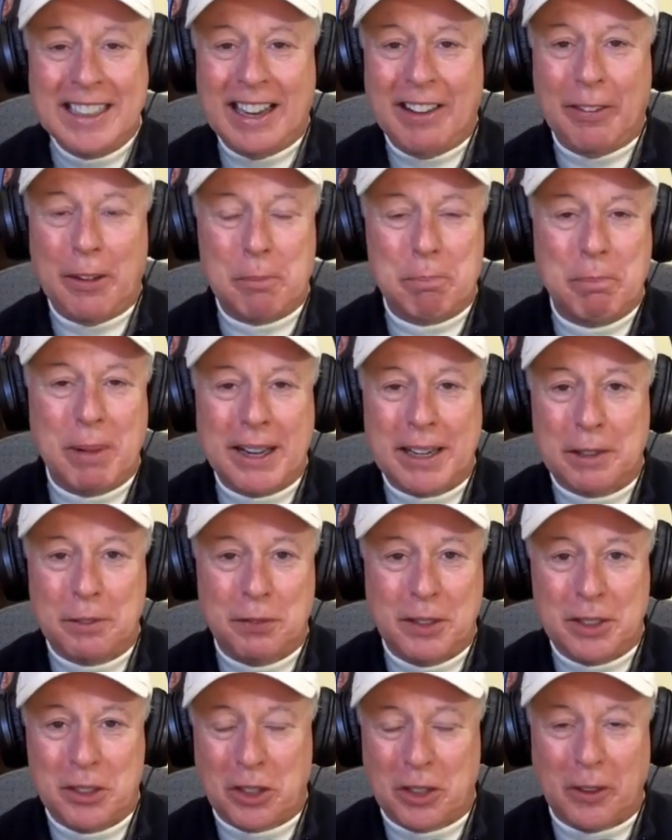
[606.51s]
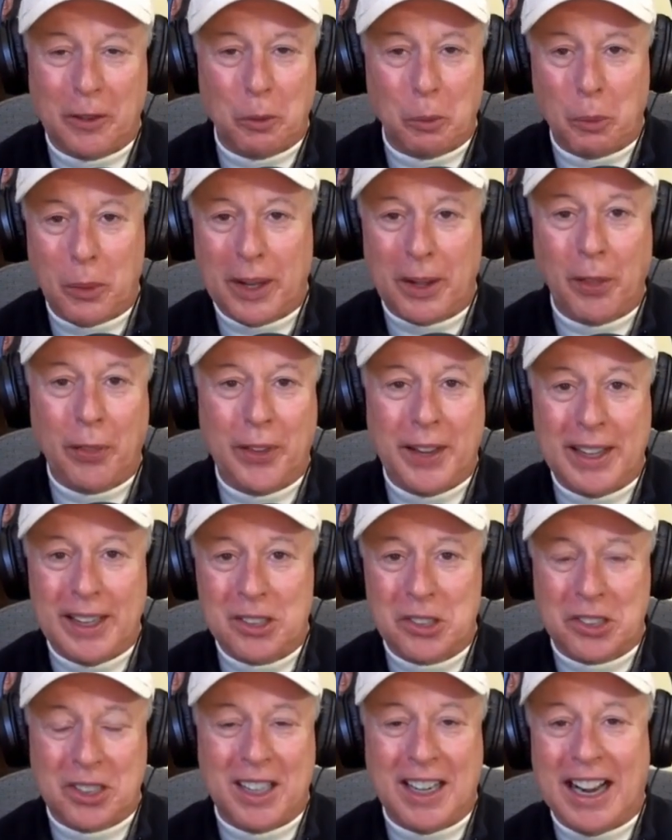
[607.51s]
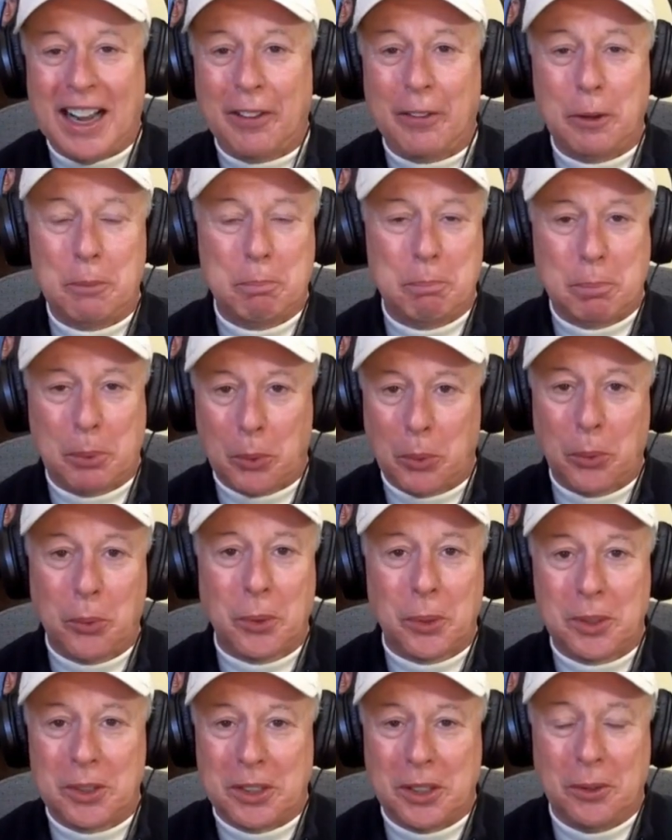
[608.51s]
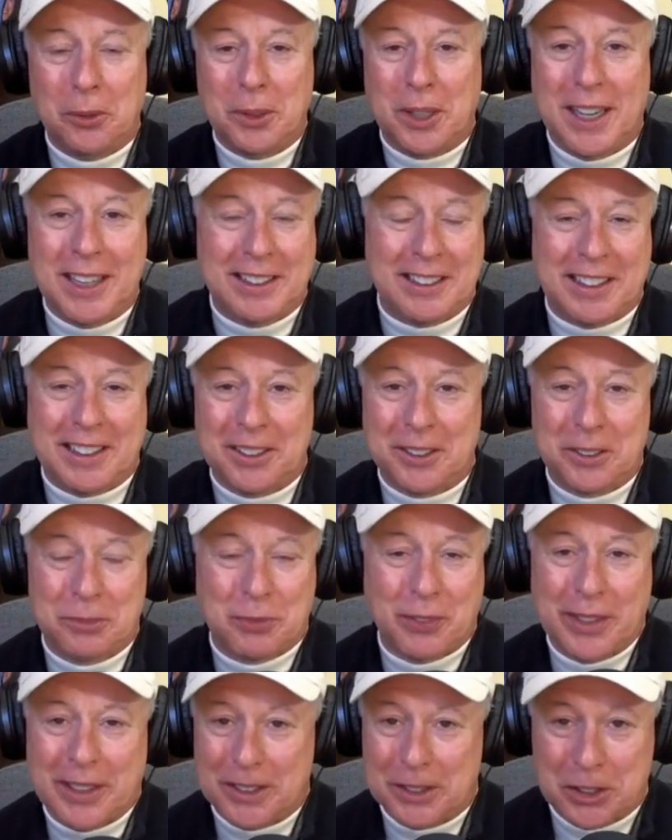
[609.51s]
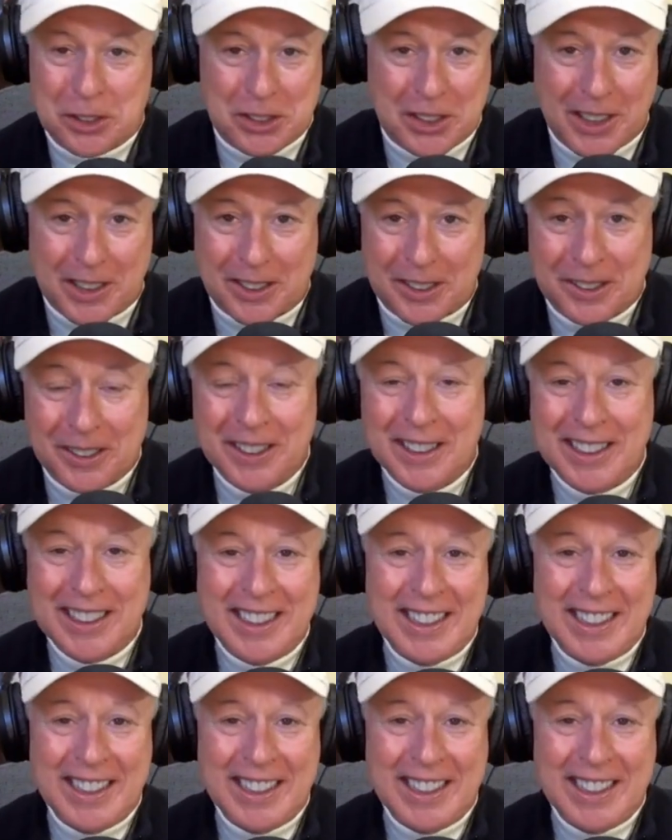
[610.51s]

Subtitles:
and the benefits to the wealthiest and how the poor don't get their fair share.